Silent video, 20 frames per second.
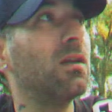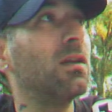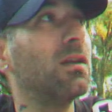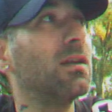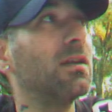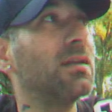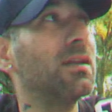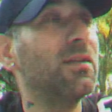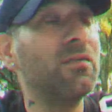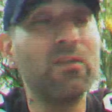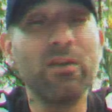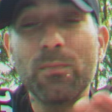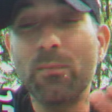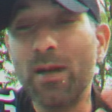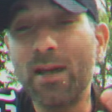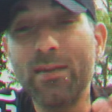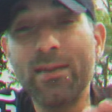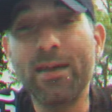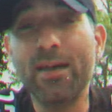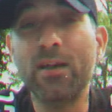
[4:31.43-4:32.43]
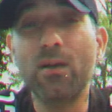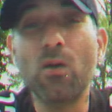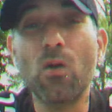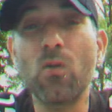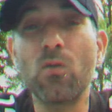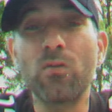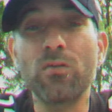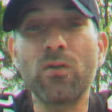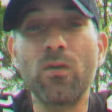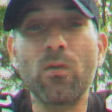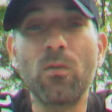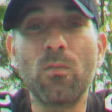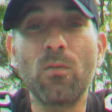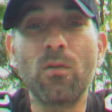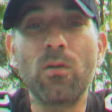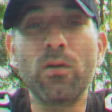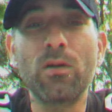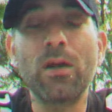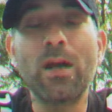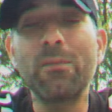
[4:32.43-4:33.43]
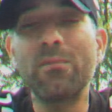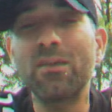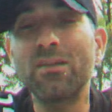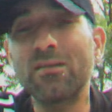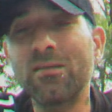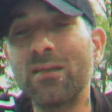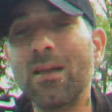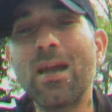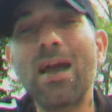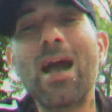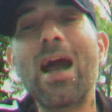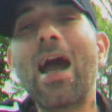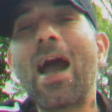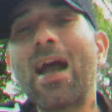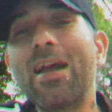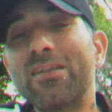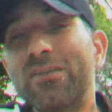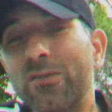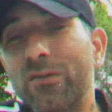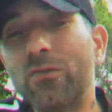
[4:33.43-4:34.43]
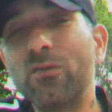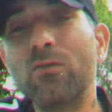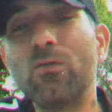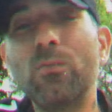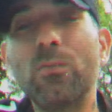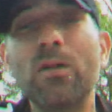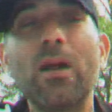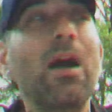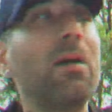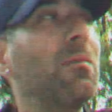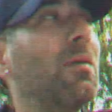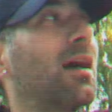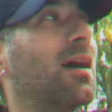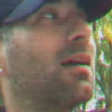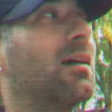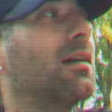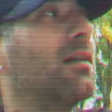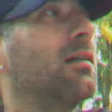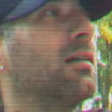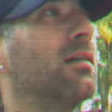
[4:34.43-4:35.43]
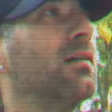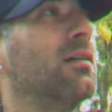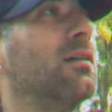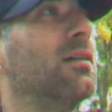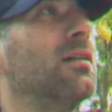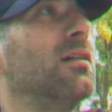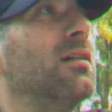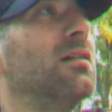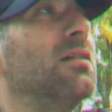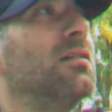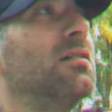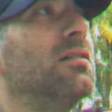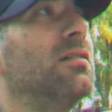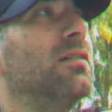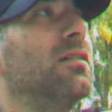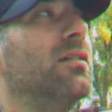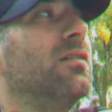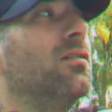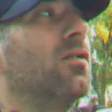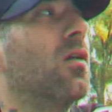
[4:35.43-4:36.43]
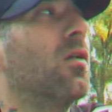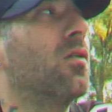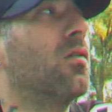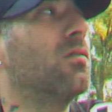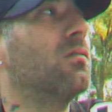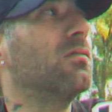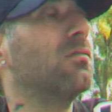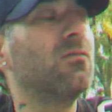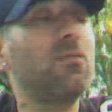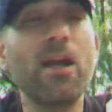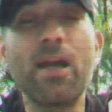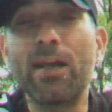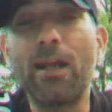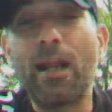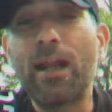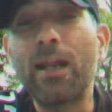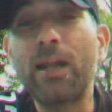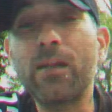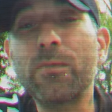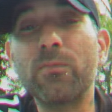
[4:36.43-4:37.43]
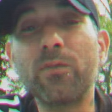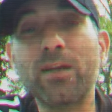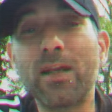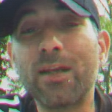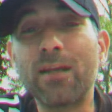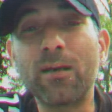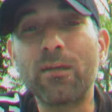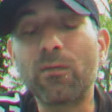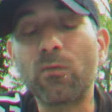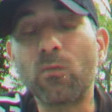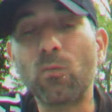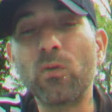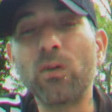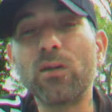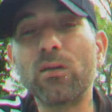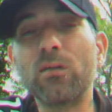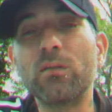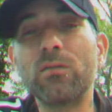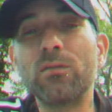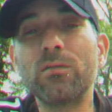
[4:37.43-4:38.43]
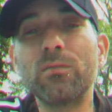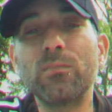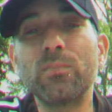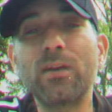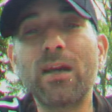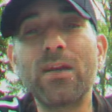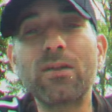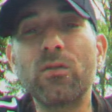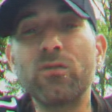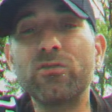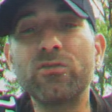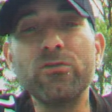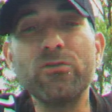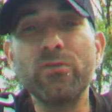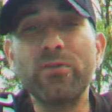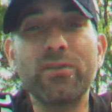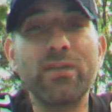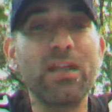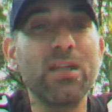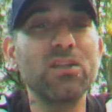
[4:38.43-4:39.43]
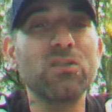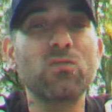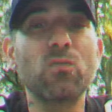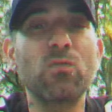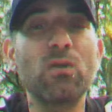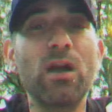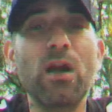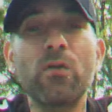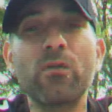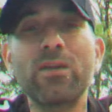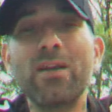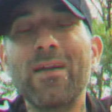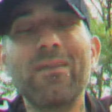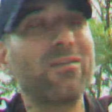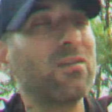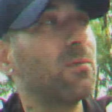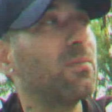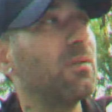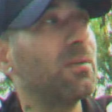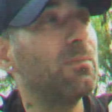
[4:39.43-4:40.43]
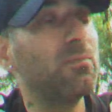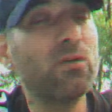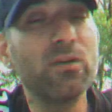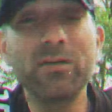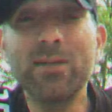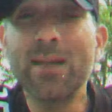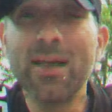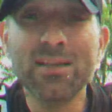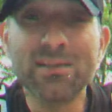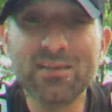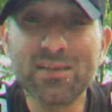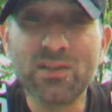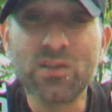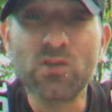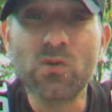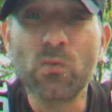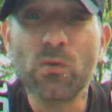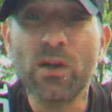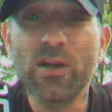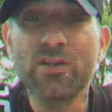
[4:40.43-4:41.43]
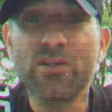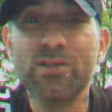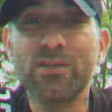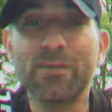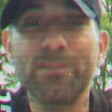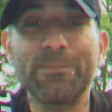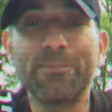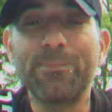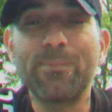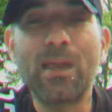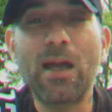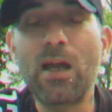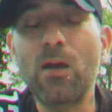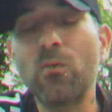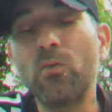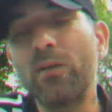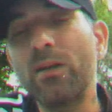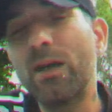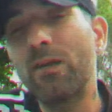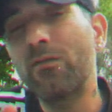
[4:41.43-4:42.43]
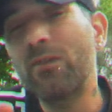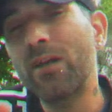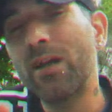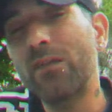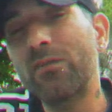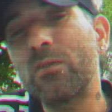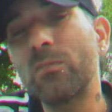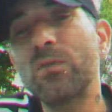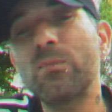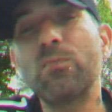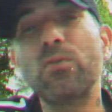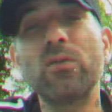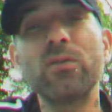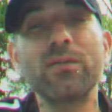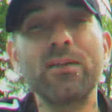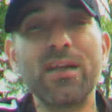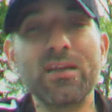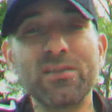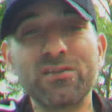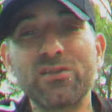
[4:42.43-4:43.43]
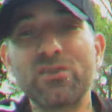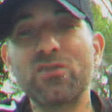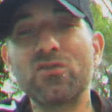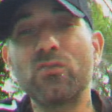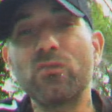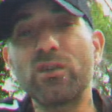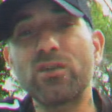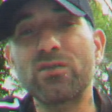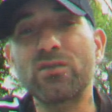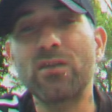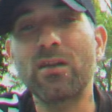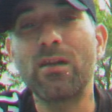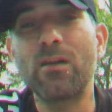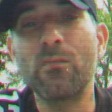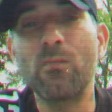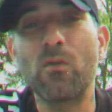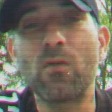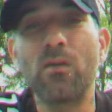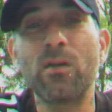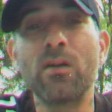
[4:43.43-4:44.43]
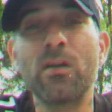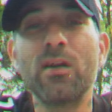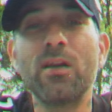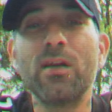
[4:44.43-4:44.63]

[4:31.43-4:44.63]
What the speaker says: living by that code no more. I mean, I do, but I'm not going to, rat on anybody. I never will. But I don't do things where I would have to be put in that situation. I would never have to be put in that situation anymore